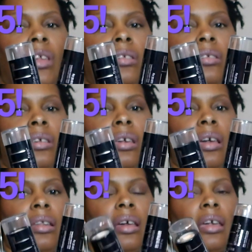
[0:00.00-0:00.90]

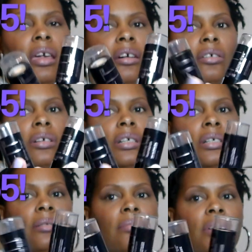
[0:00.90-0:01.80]
Yeah, I like how
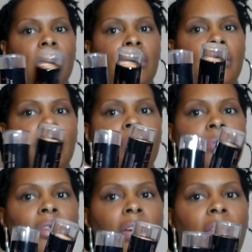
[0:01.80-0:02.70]
um,
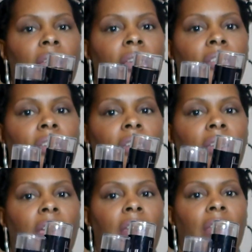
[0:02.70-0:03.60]
simple that is, and
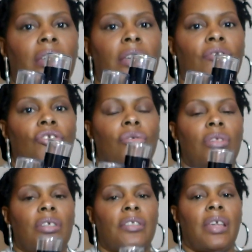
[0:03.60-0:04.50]
it kind of gives you
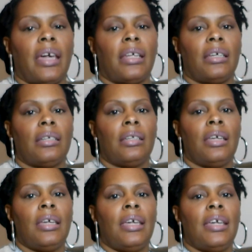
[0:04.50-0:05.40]
this kind of
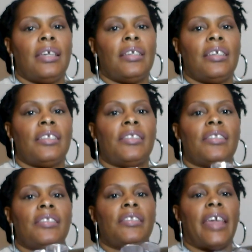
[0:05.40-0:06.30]

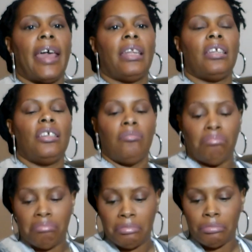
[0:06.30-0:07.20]
satiny,
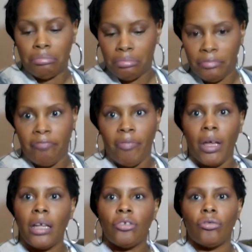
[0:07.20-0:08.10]

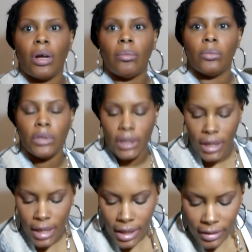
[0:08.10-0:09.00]
I dropped one,
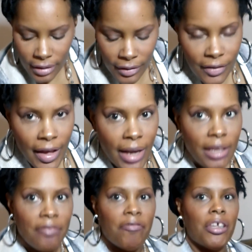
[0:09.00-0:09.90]
this
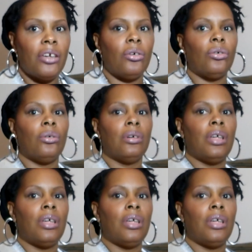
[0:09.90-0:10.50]
satiny feel